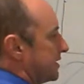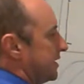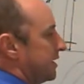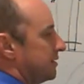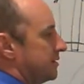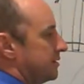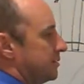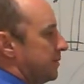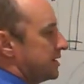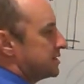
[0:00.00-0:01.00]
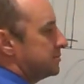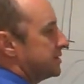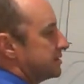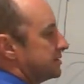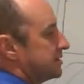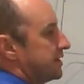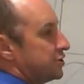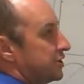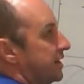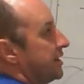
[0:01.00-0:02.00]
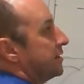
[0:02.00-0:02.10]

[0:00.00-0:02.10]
that. Maximum tension here,